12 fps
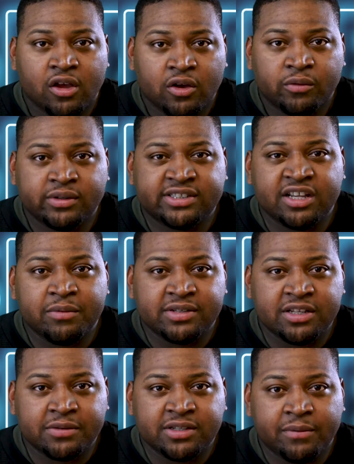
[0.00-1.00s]

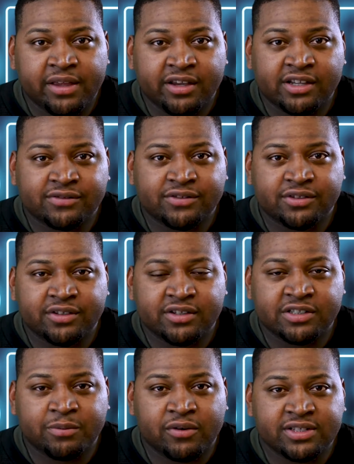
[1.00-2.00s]
What's up? Thank you guys for tuning in to
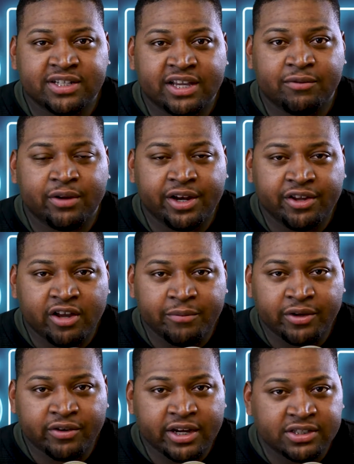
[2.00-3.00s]
Sportshead Radio. I'm your
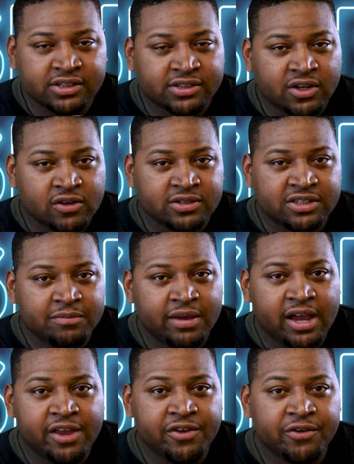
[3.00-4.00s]
gracious host,
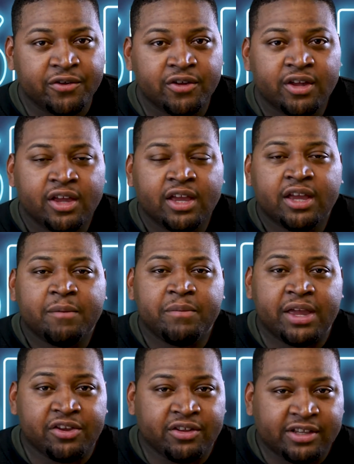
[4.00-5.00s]
Emmanuel.
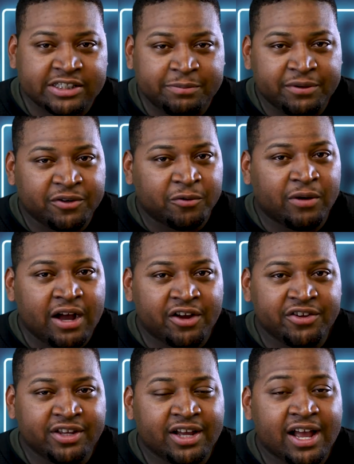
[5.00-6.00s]
Man, it's been a while,
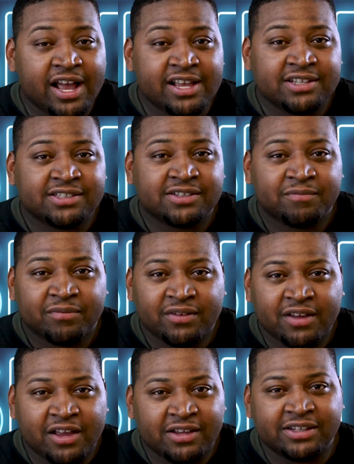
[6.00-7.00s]
you guys.
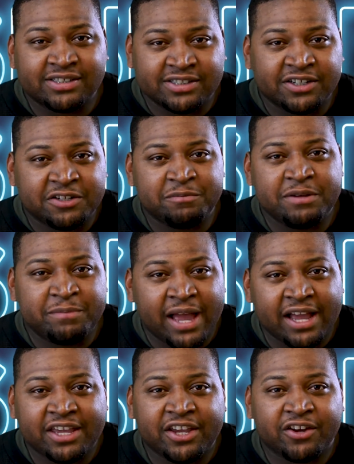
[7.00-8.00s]
It's good to be
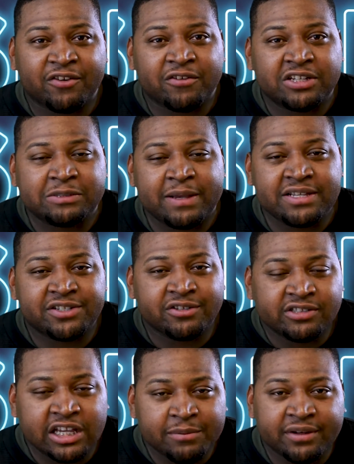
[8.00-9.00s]
back here on the Space
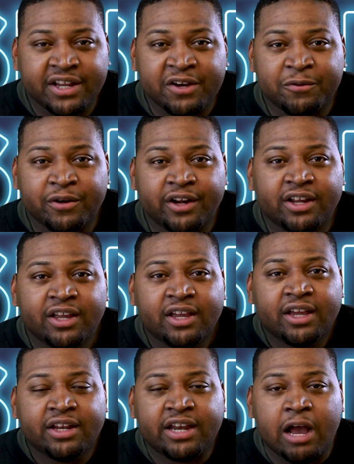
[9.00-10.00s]
Entertainment Network.
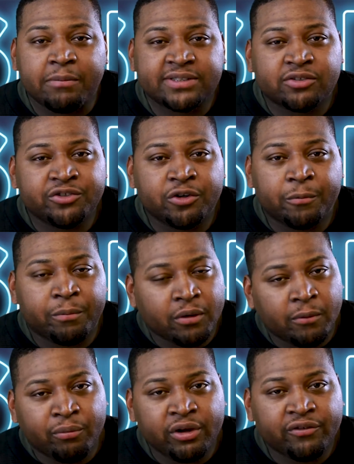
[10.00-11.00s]
Now, I'm just going to do a
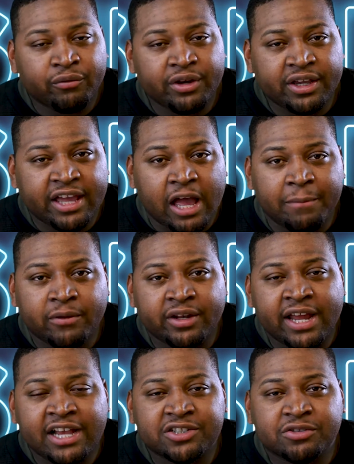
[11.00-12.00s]
brief recap on the
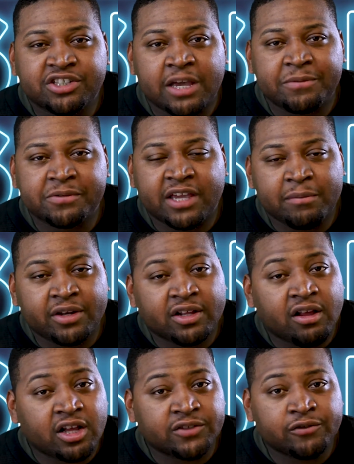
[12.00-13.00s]
national championship game in the
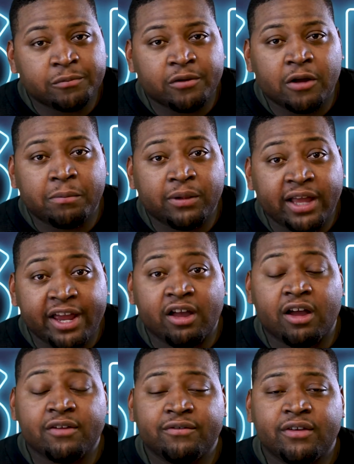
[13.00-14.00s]
college football playoff.